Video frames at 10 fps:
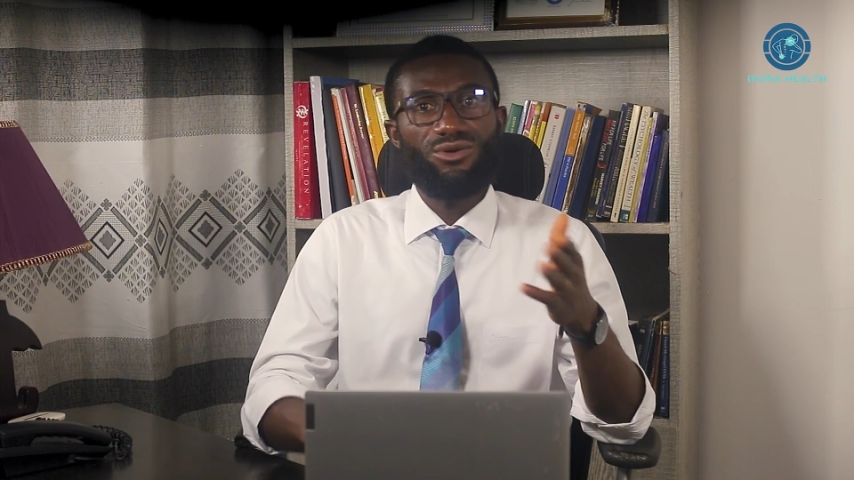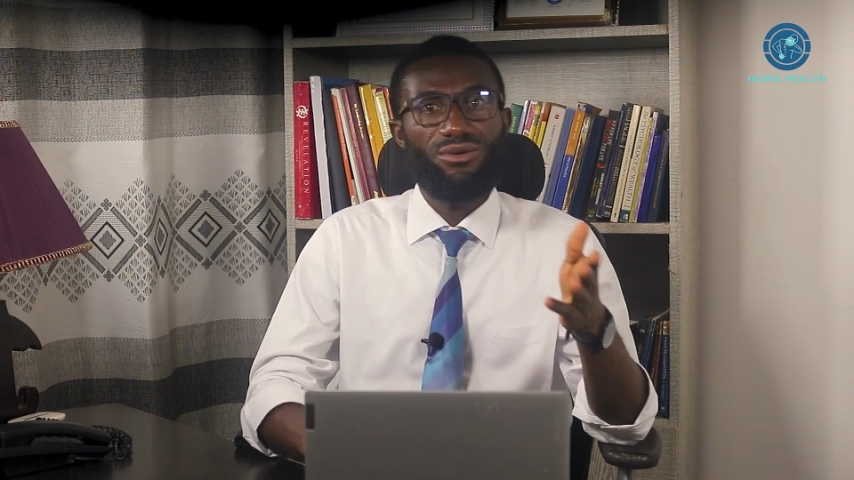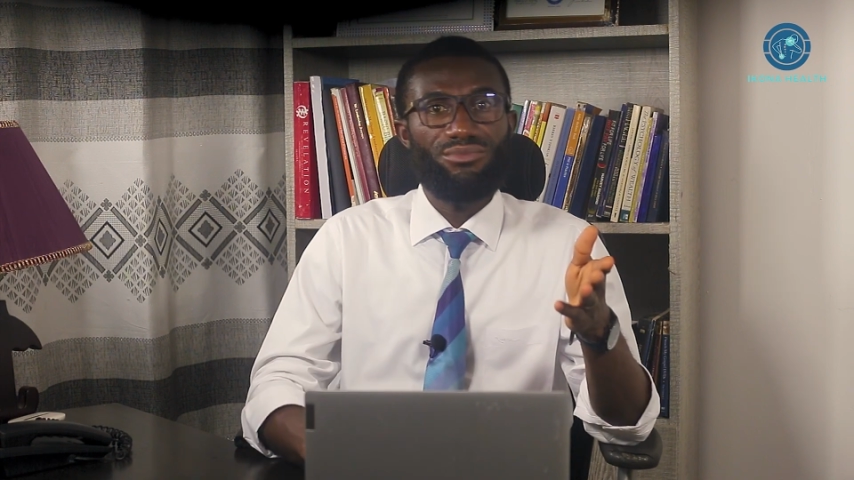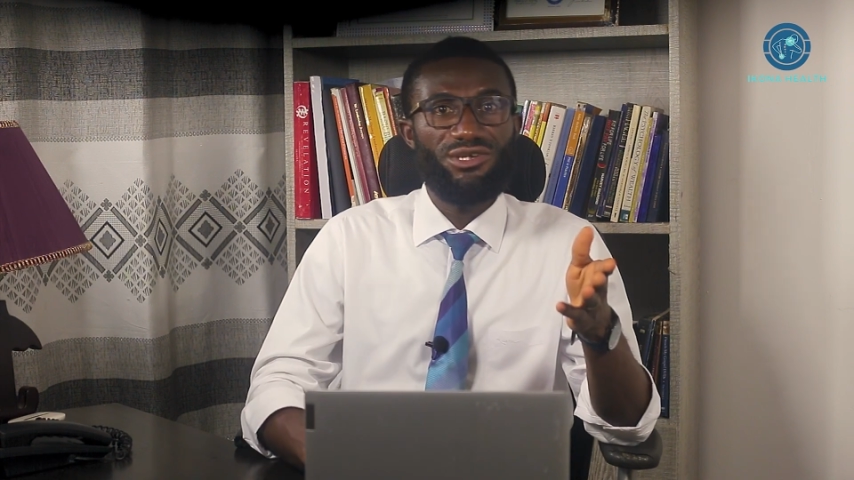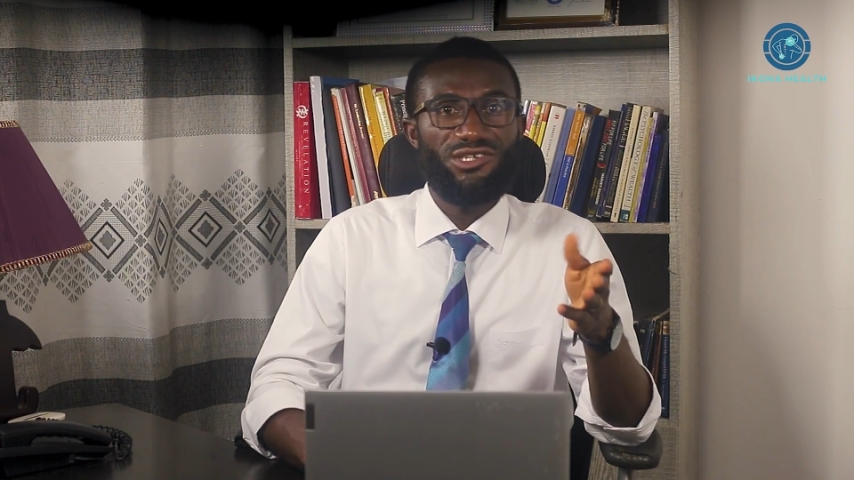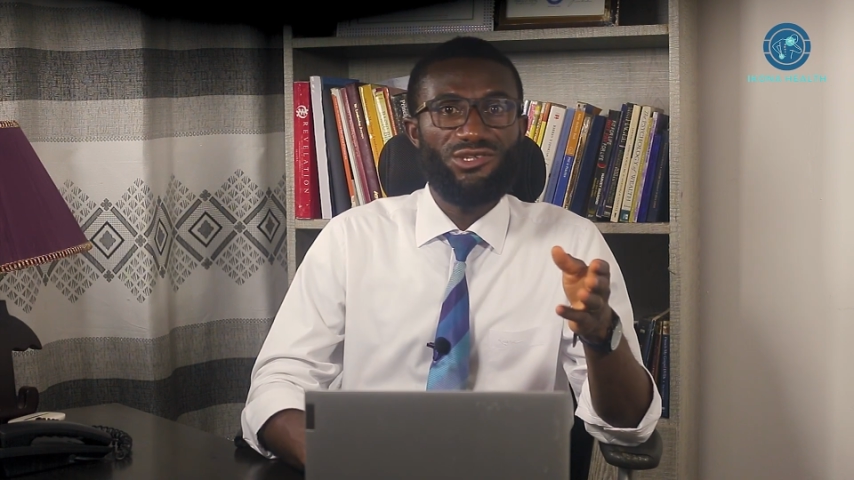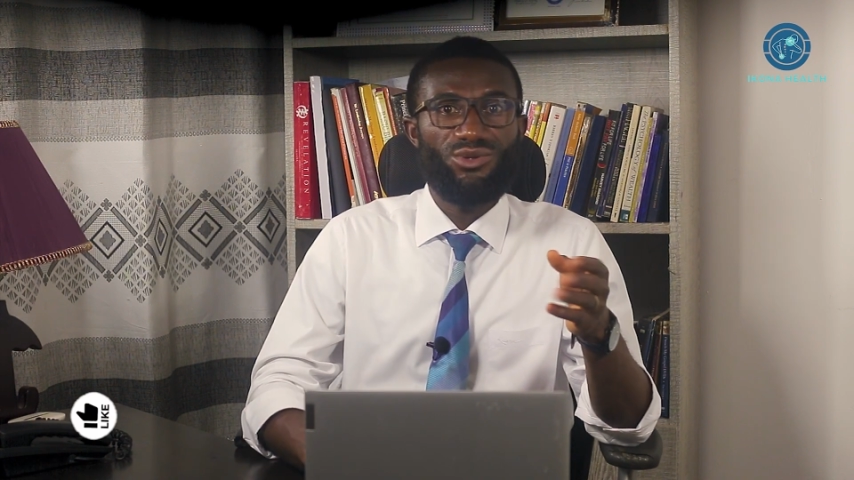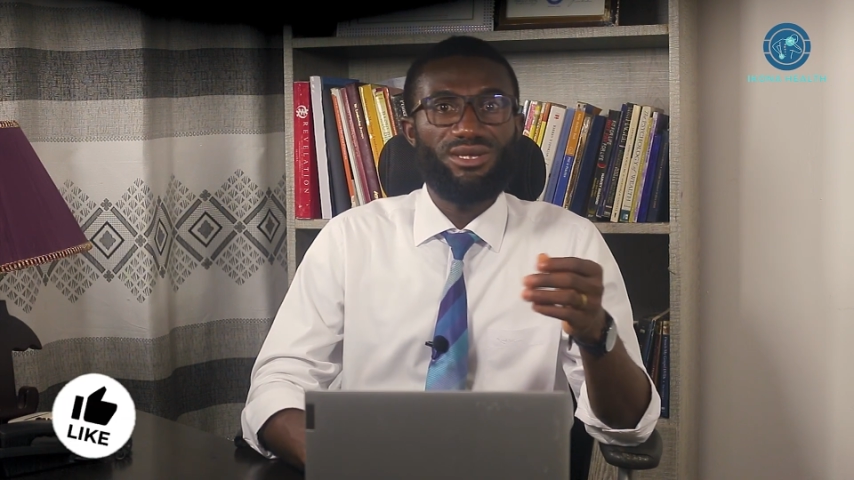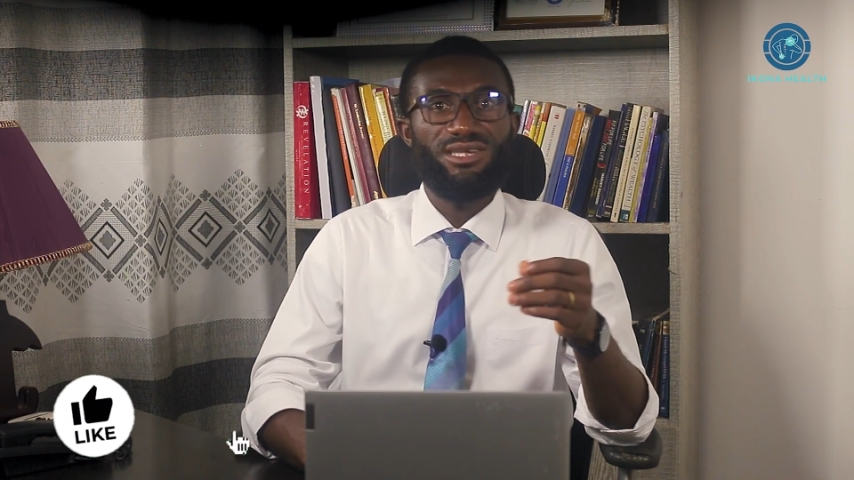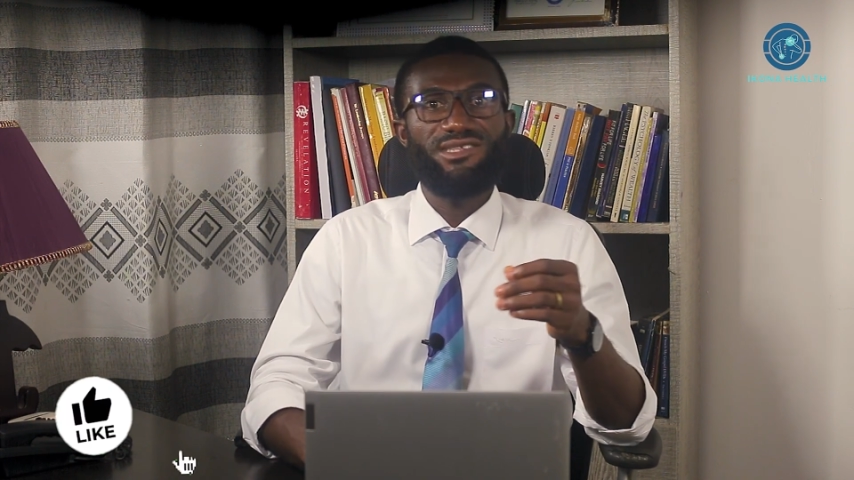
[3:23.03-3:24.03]
compression
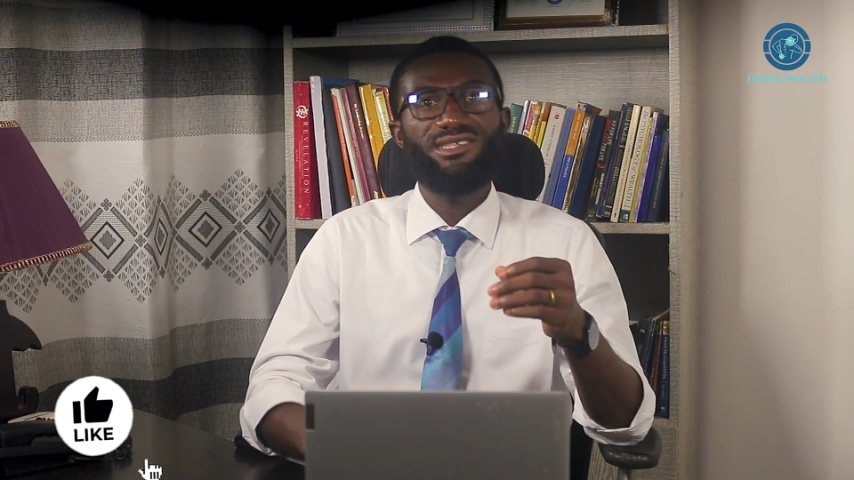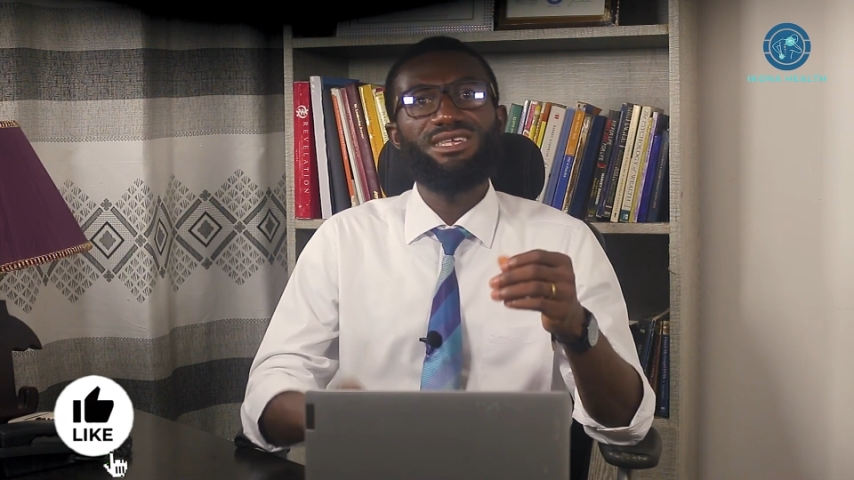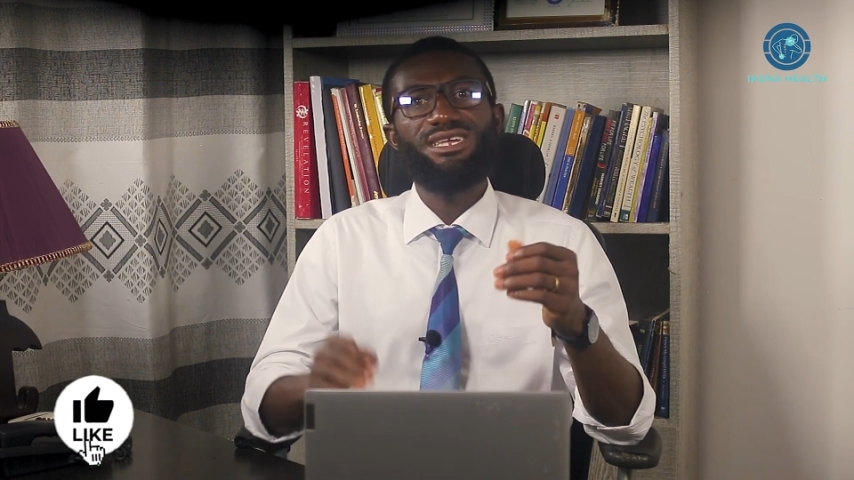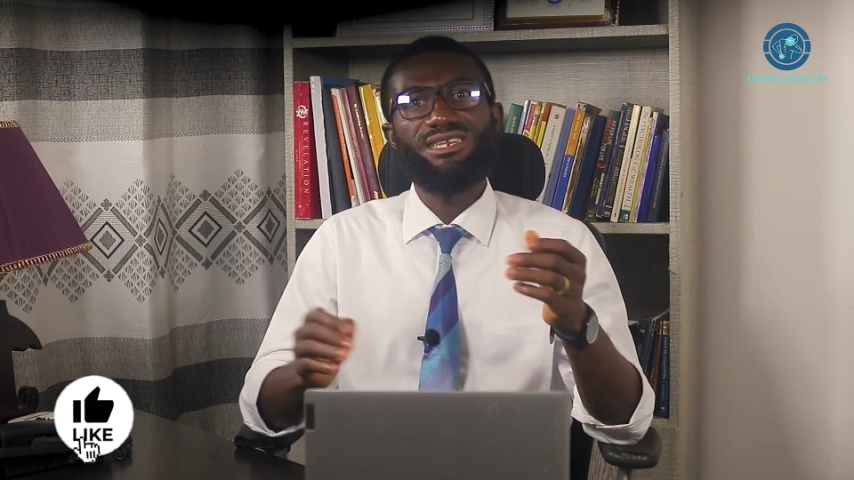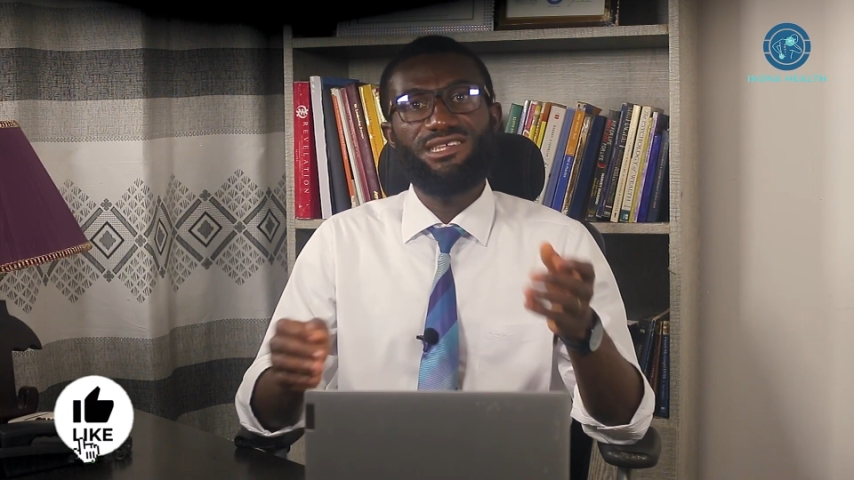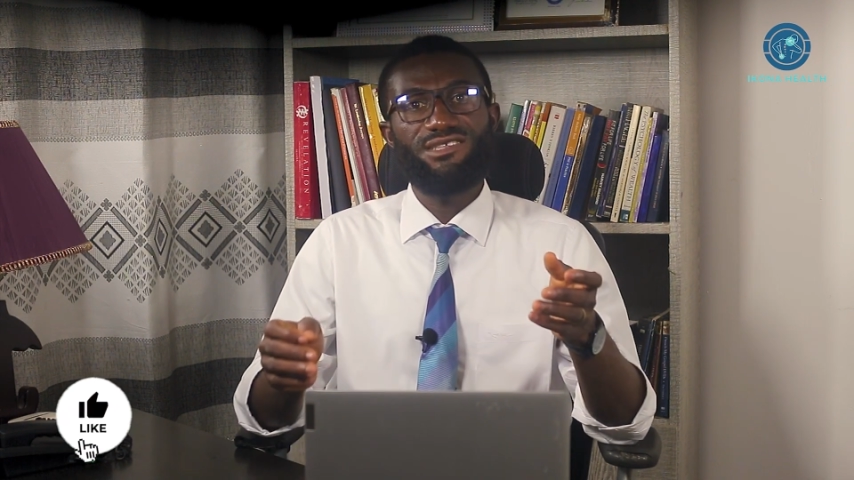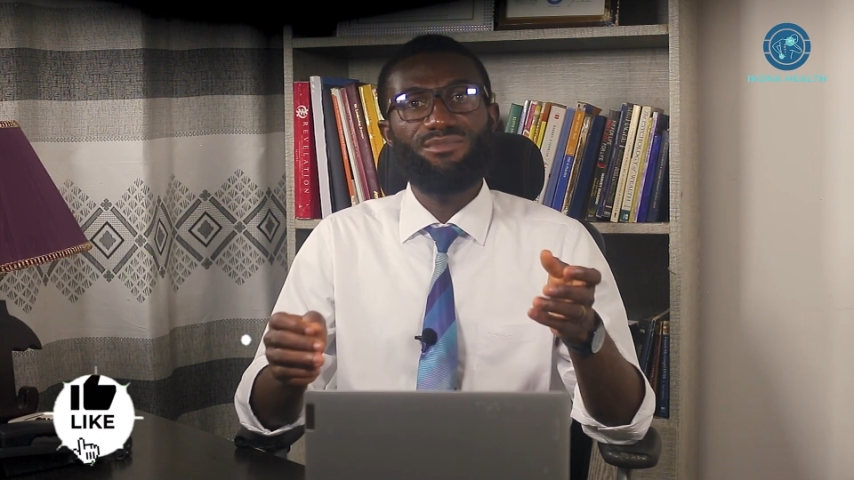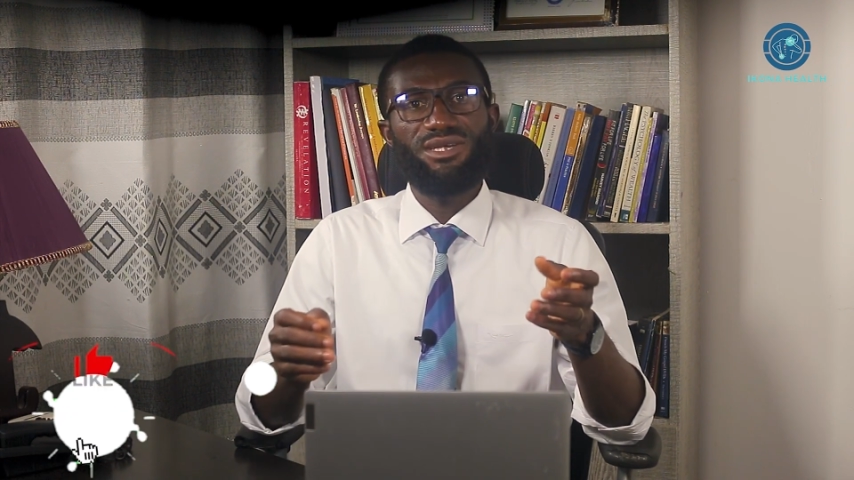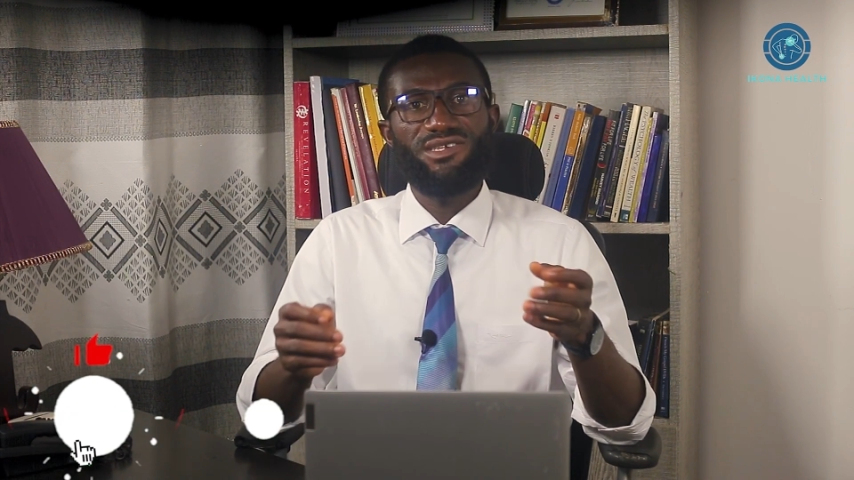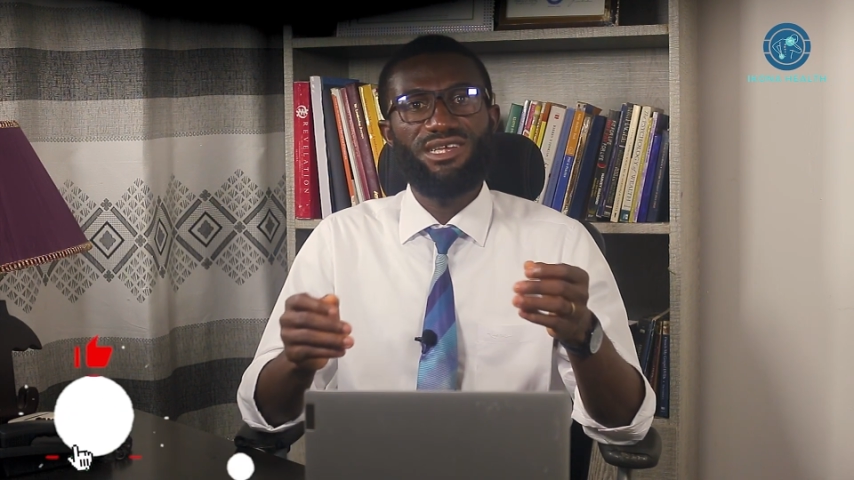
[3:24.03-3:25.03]
stockings in this
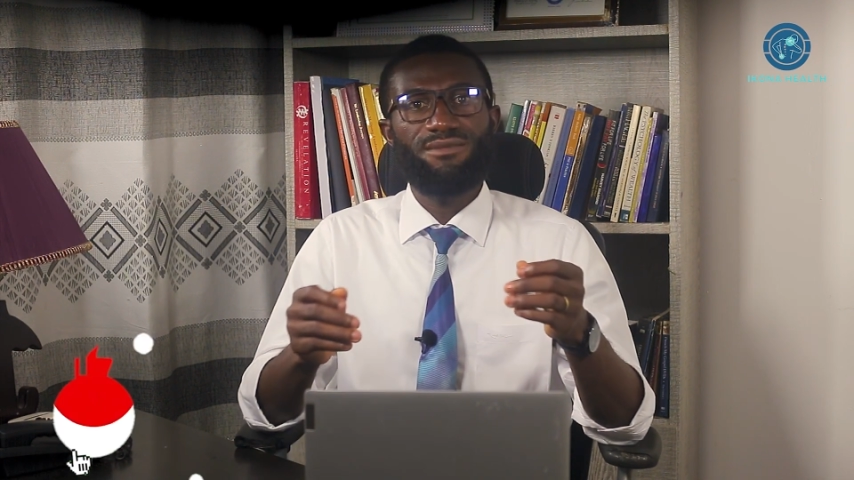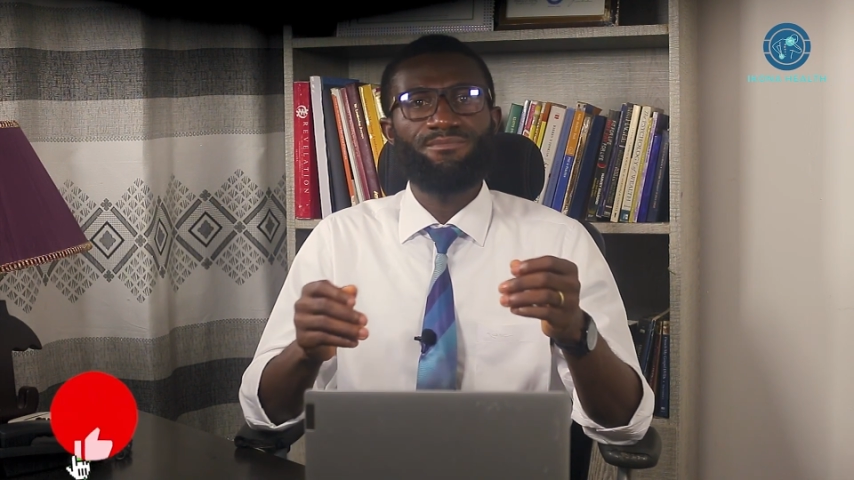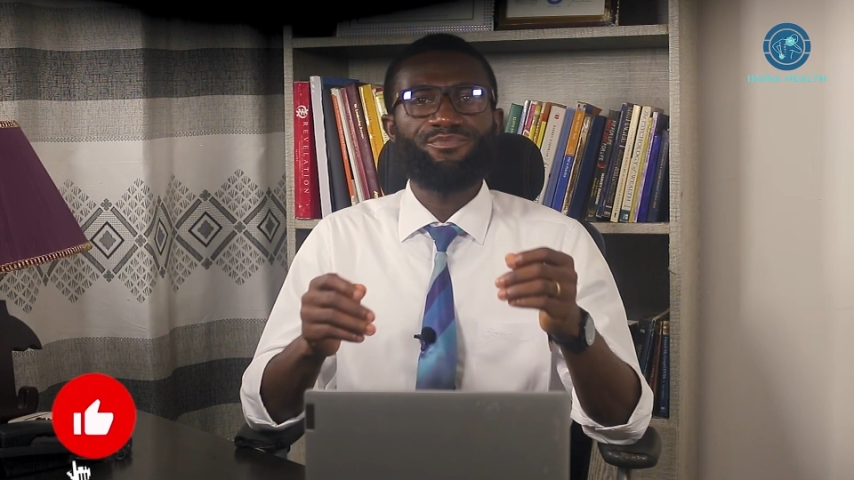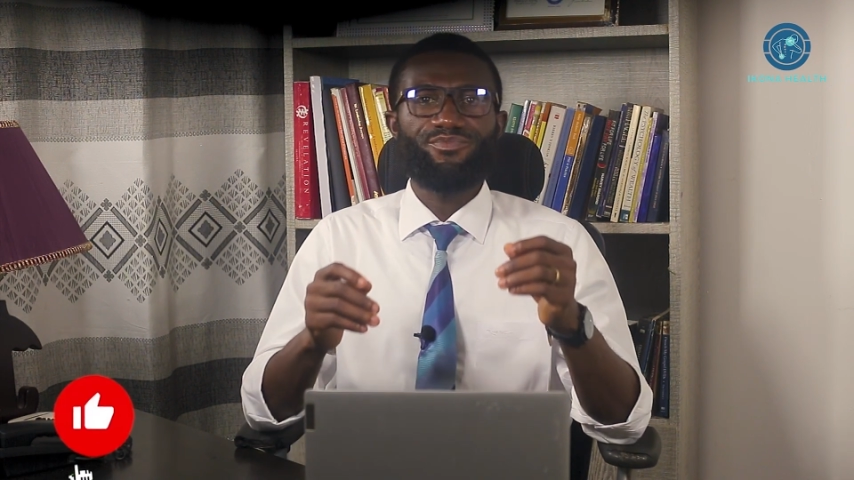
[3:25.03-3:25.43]
patient.